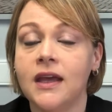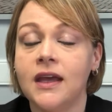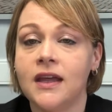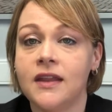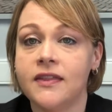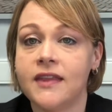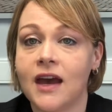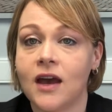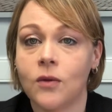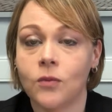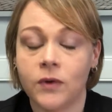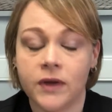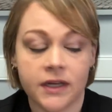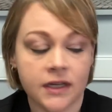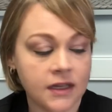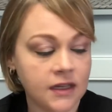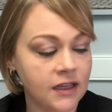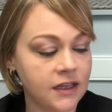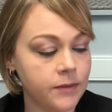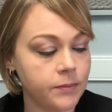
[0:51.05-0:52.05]
that would
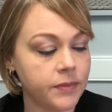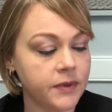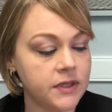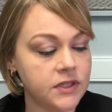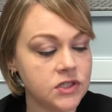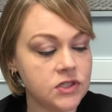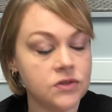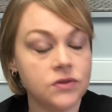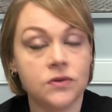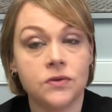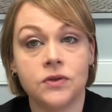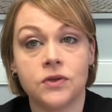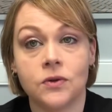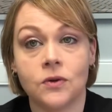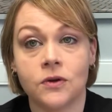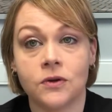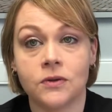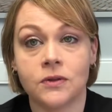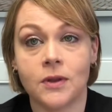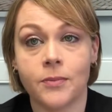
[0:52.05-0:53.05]
clip to your
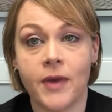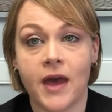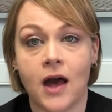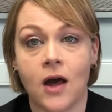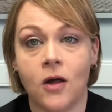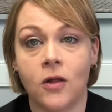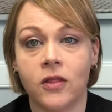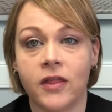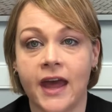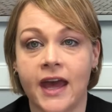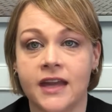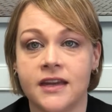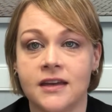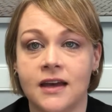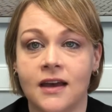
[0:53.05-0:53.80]
lapel that